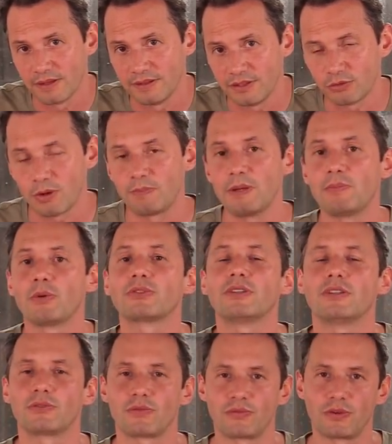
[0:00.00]
This is what people
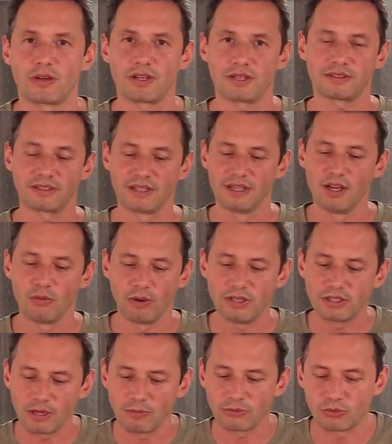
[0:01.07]
tend to forget. When
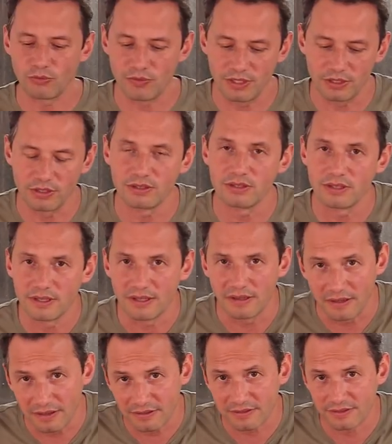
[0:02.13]
it comes to video,
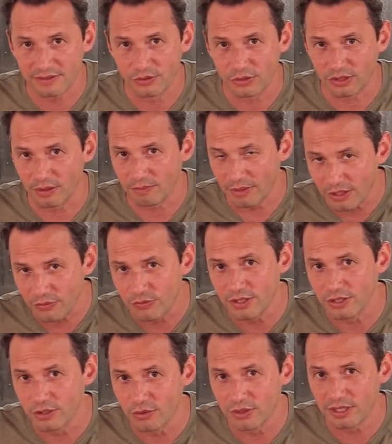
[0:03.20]
yes, you can make
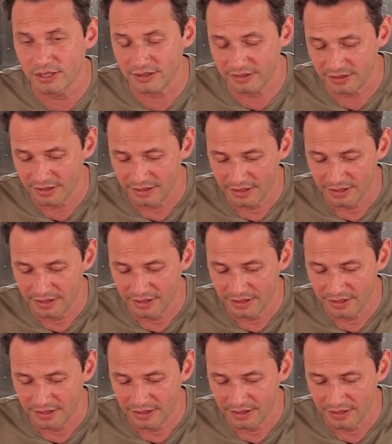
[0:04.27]
video with it.